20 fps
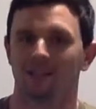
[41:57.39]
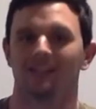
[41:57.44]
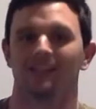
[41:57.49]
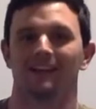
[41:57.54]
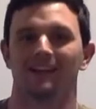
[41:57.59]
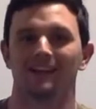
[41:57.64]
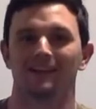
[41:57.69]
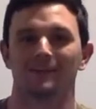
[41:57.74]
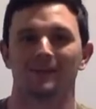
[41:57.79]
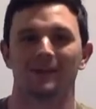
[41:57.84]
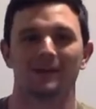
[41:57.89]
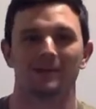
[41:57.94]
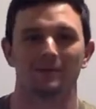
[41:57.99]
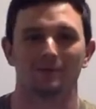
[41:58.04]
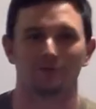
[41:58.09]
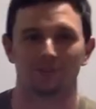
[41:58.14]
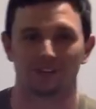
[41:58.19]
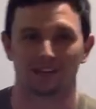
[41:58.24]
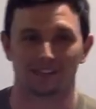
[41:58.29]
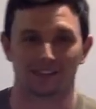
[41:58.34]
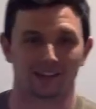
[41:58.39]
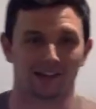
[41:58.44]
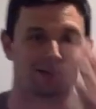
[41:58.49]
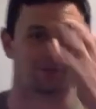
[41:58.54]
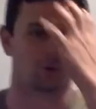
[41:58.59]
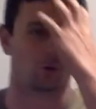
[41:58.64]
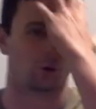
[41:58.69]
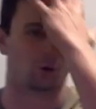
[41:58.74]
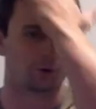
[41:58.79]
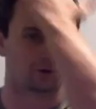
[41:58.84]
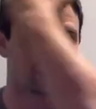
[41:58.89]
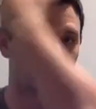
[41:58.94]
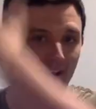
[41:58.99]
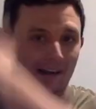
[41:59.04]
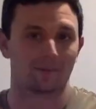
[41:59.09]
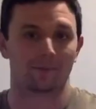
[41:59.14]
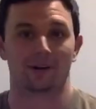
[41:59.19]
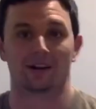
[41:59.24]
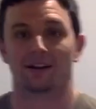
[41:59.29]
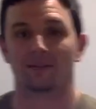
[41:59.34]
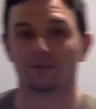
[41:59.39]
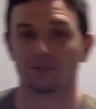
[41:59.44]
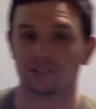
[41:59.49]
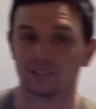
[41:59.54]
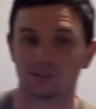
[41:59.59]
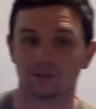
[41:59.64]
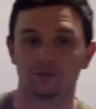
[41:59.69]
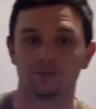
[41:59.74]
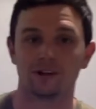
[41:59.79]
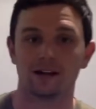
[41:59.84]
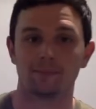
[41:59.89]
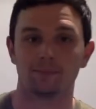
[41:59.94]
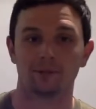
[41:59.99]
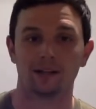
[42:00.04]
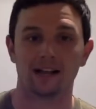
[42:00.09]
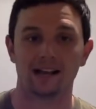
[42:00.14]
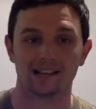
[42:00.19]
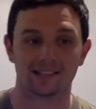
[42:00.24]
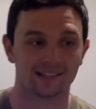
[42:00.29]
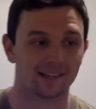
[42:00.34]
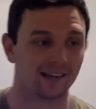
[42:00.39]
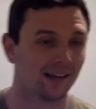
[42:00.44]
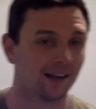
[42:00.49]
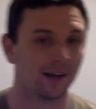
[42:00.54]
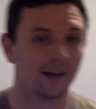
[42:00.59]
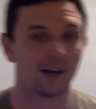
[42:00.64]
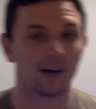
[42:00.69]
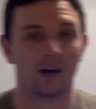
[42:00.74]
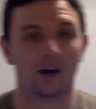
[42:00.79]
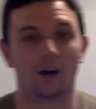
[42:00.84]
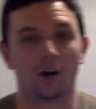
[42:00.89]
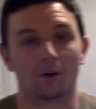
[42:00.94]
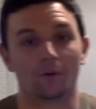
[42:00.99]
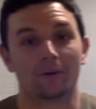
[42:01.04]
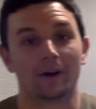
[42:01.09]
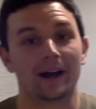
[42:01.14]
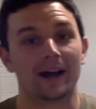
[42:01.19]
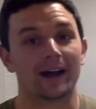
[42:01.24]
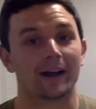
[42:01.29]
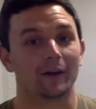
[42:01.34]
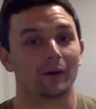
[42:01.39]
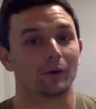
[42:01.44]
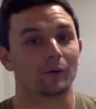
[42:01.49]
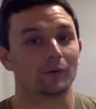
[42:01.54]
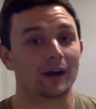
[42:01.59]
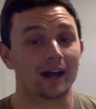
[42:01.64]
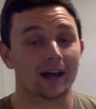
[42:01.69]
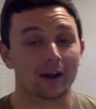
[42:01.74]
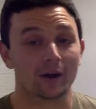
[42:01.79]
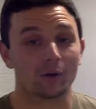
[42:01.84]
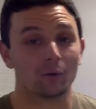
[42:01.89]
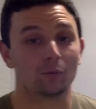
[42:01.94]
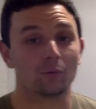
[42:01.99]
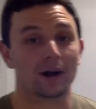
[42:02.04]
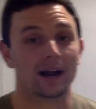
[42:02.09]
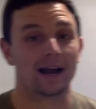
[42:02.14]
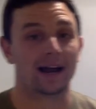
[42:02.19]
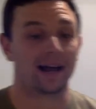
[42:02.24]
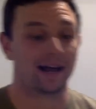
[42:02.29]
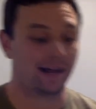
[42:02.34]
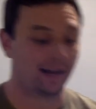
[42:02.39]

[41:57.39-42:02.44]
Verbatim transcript: can name that movie. I think I've quoted that about every single Fat Blast. All right, all right, all right.